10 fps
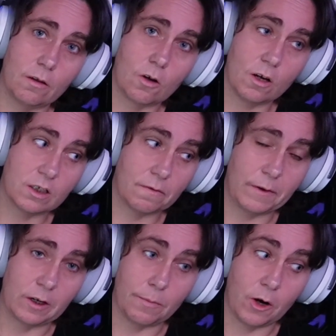cost of
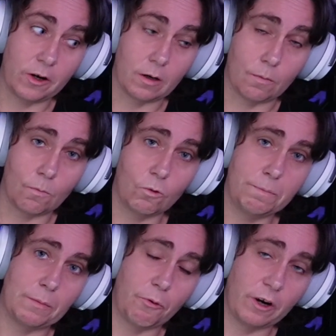living in America would
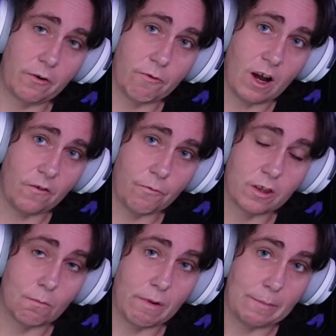be pretty rough, with
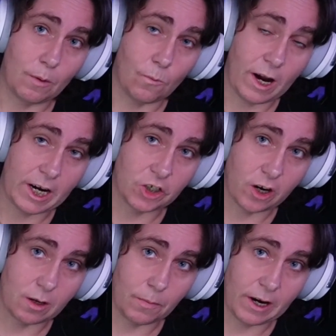your minimum wage
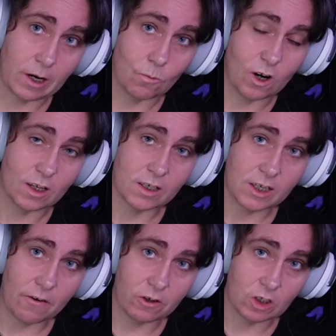only being, what,
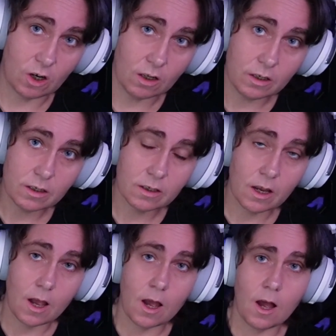seven dollars?
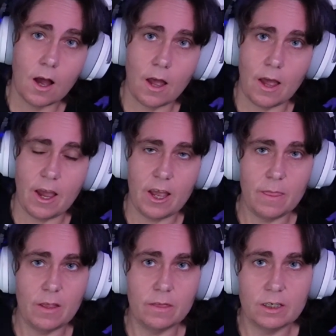And
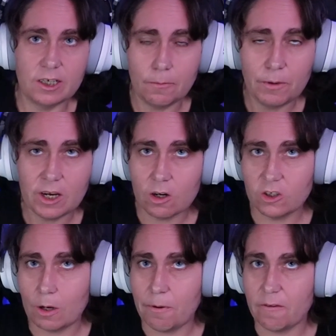then the tipping on
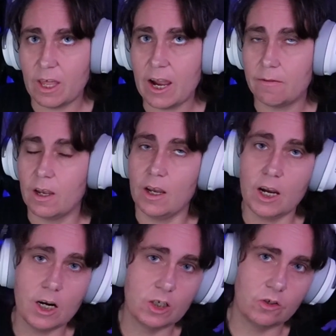top of that.
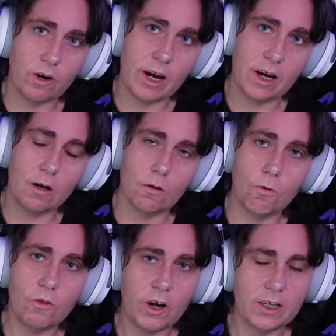In Australia,
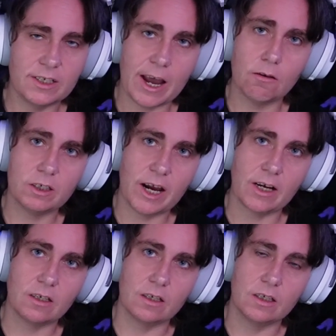all those sales
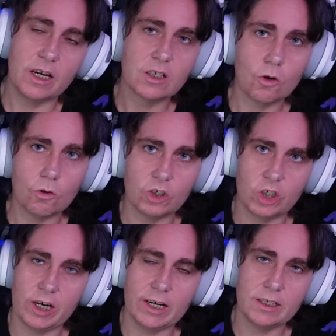taxes, it's called
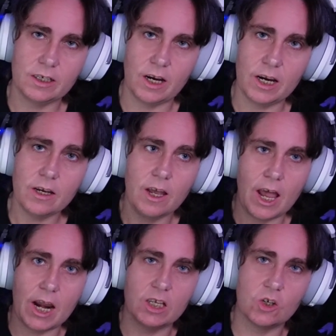G S T,
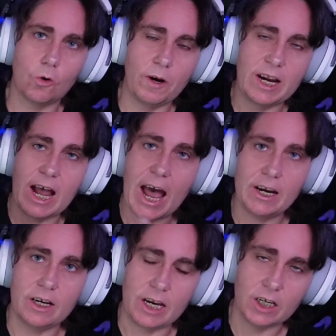and it's already added
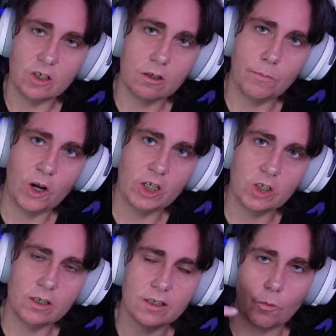into the
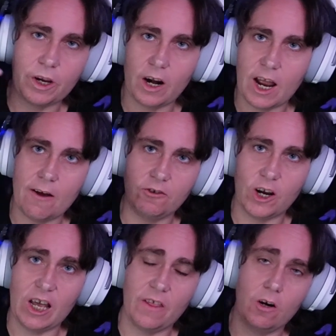purchase, so we don't have to
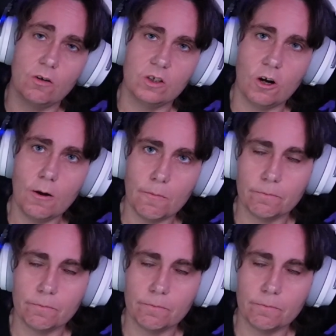add that on top.